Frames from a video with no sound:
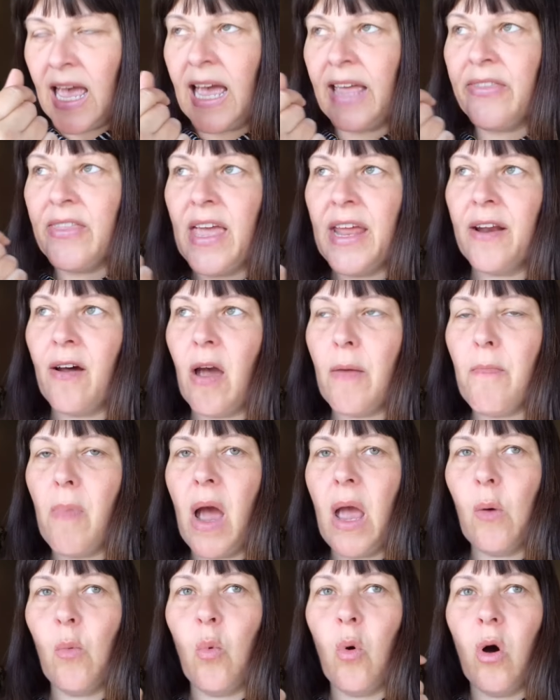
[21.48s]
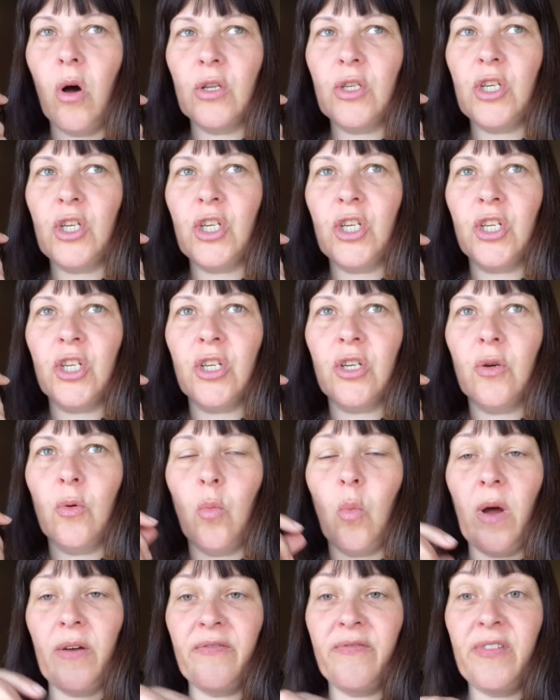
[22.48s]
And then I might watch
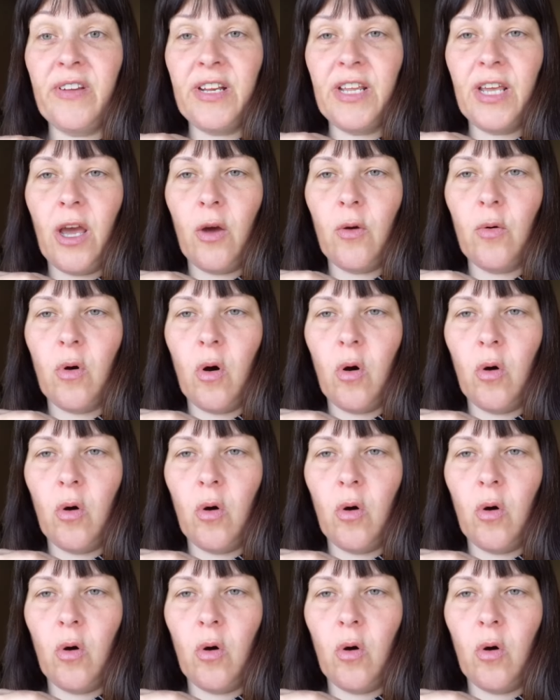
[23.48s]
one video